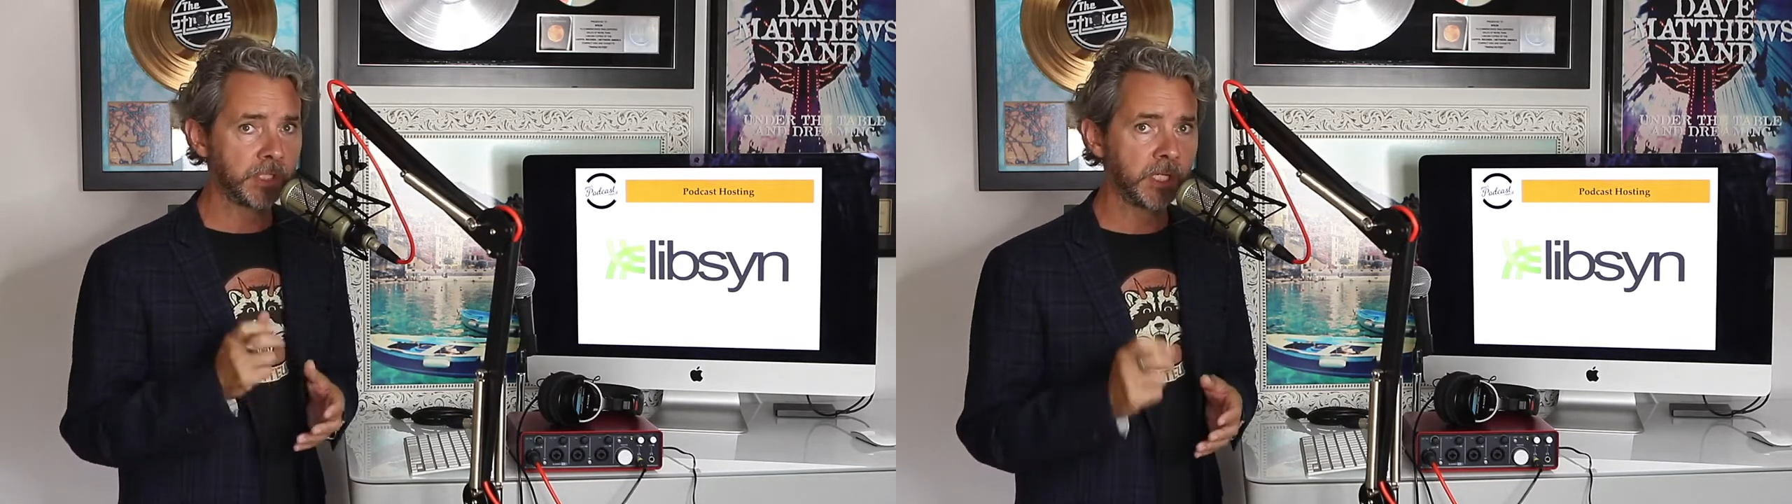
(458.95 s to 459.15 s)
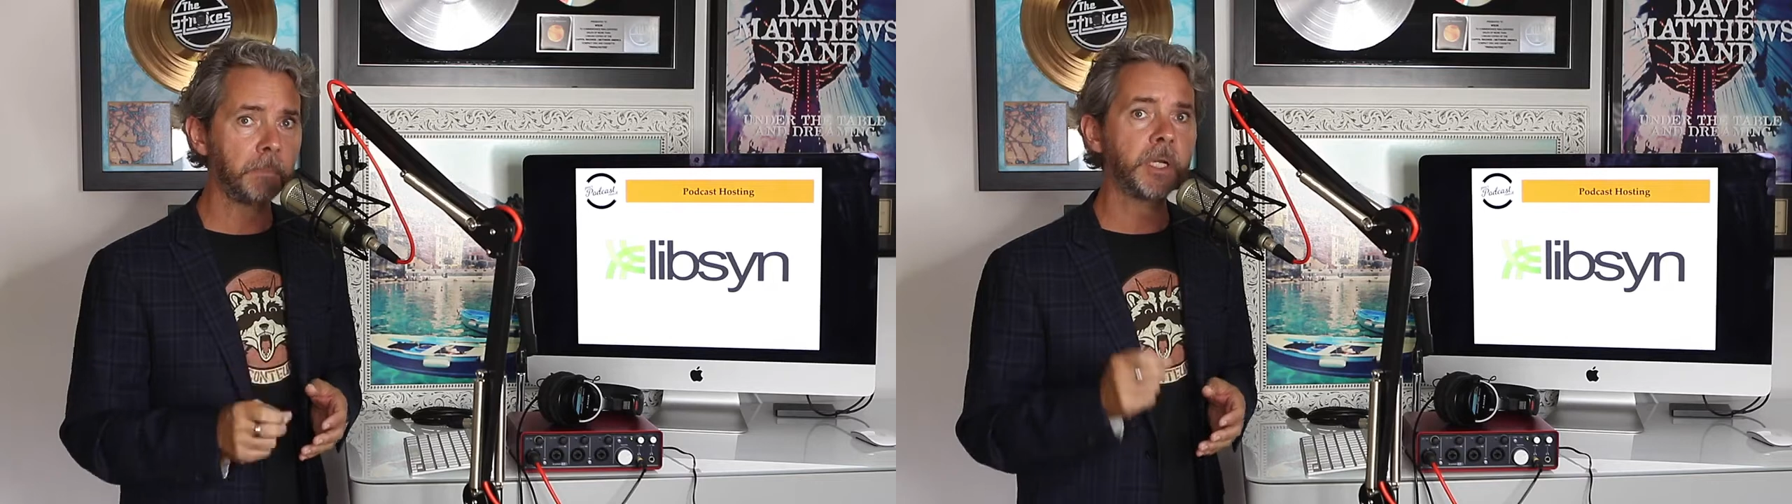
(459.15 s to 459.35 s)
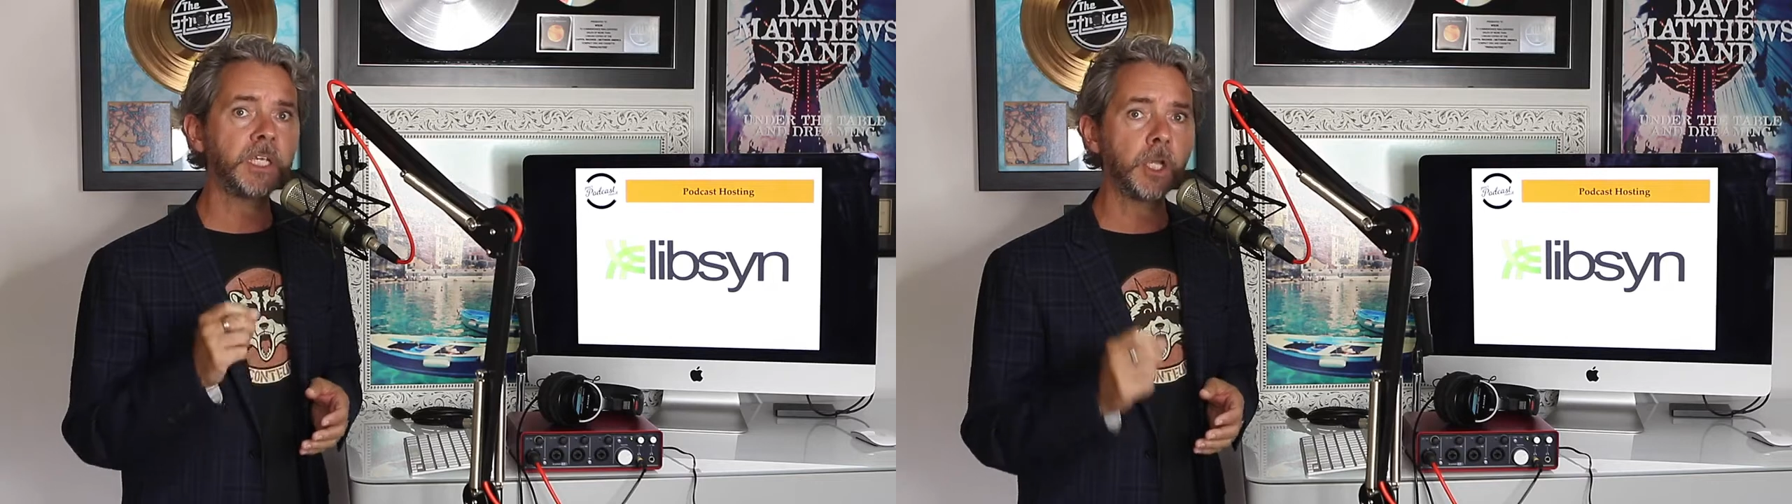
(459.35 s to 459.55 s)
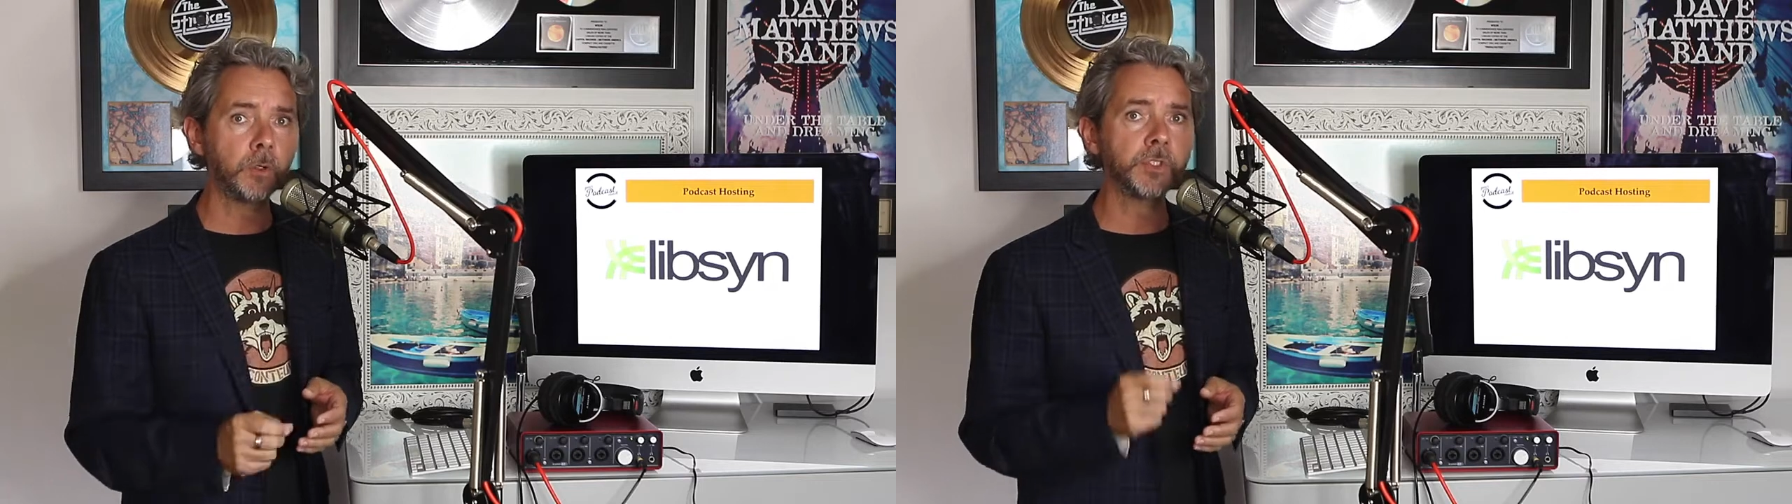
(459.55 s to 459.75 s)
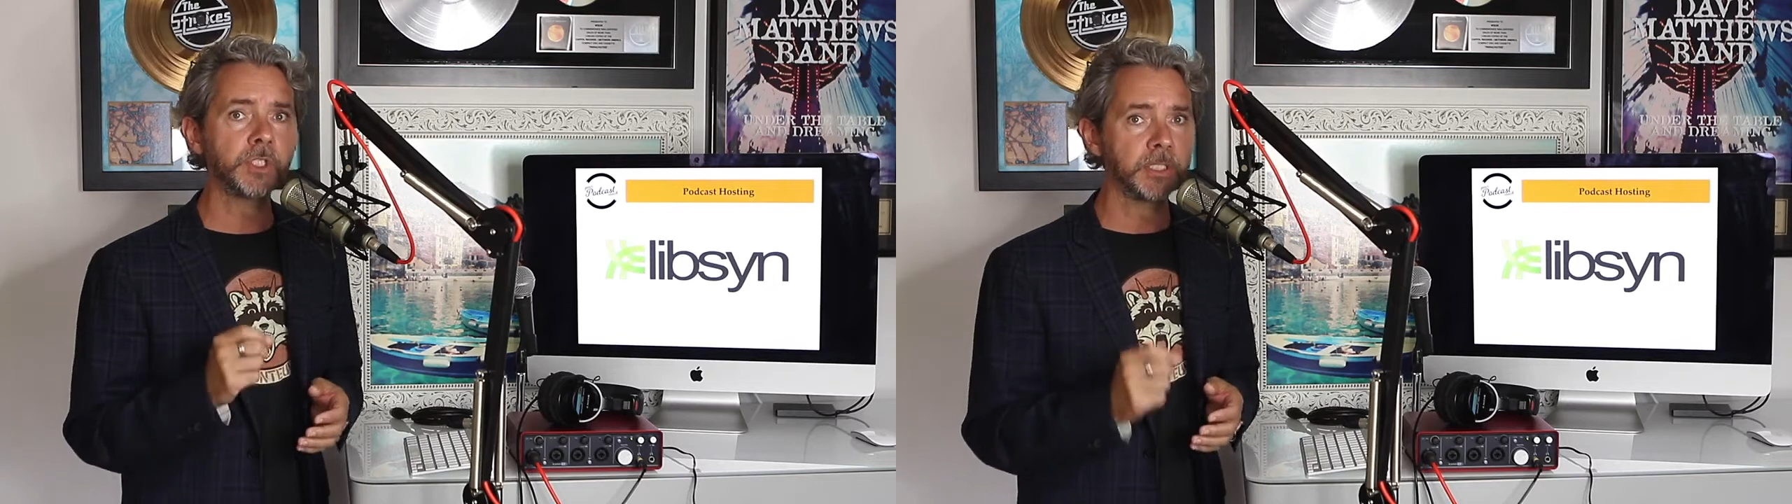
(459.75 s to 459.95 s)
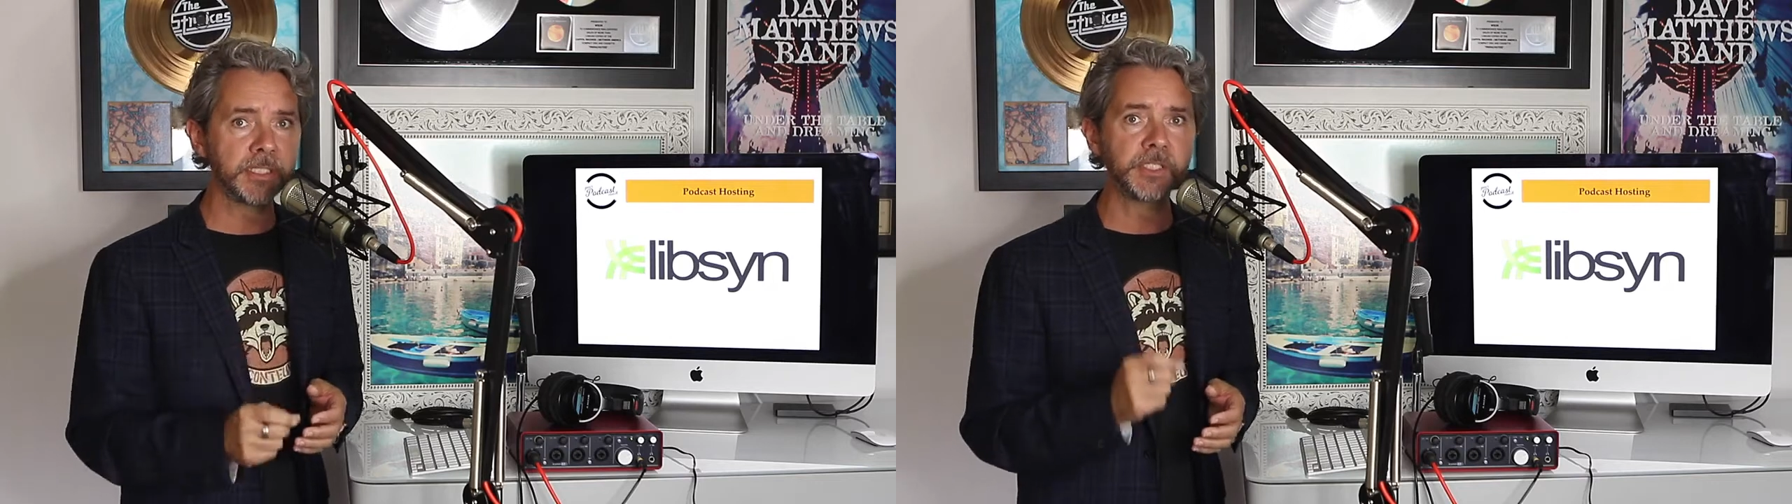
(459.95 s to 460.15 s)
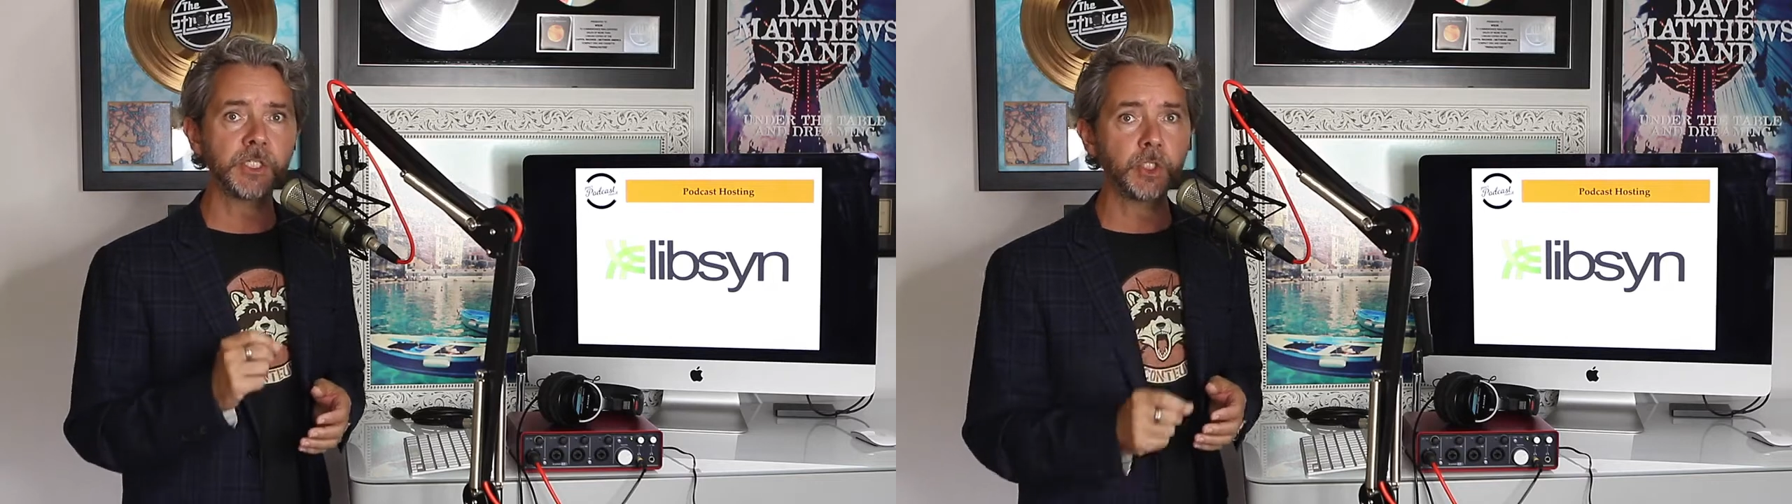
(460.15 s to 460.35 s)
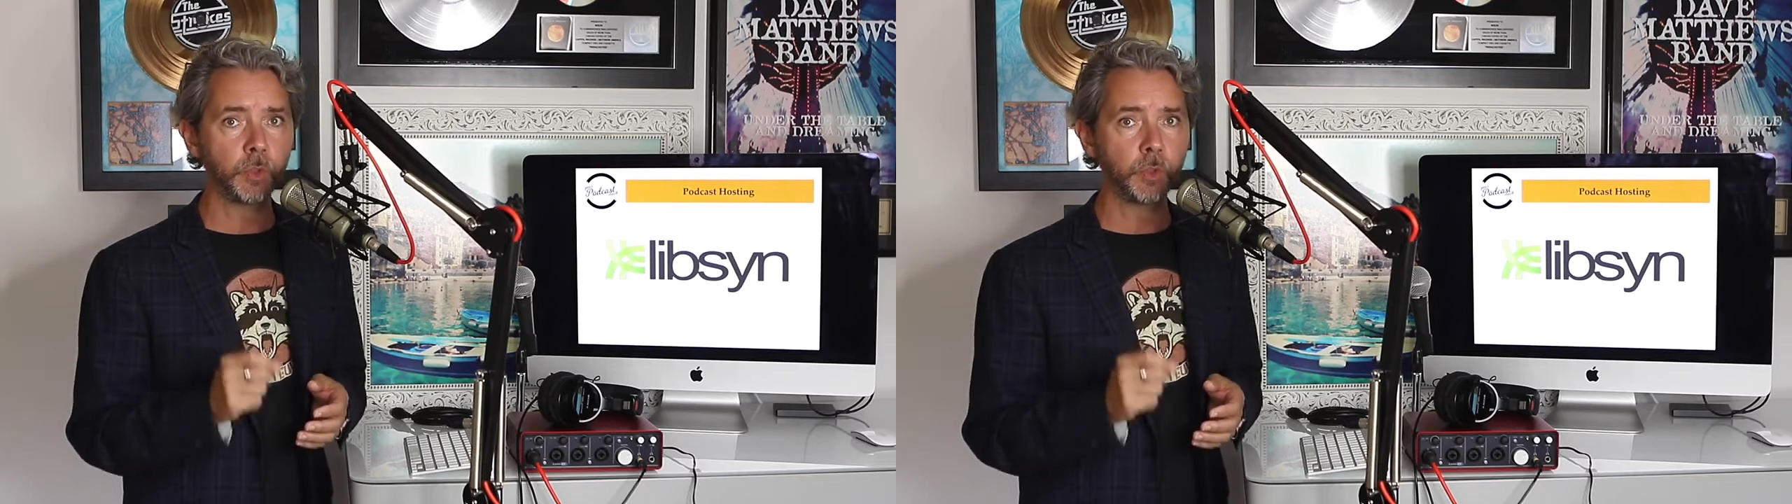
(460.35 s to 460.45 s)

somebody goes to listen